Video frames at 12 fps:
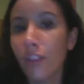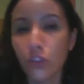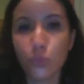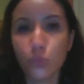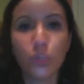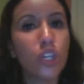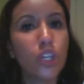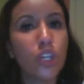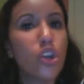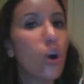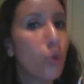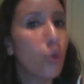there's really
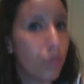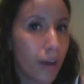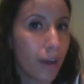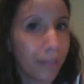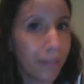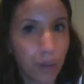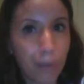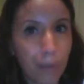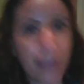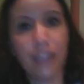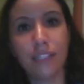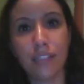no thought in their
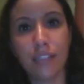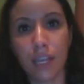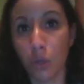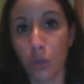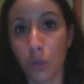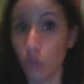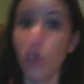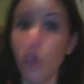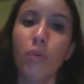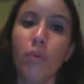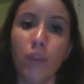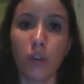mind saying,
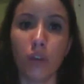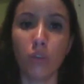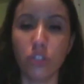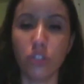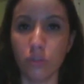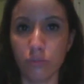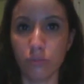nope, I'm not going to.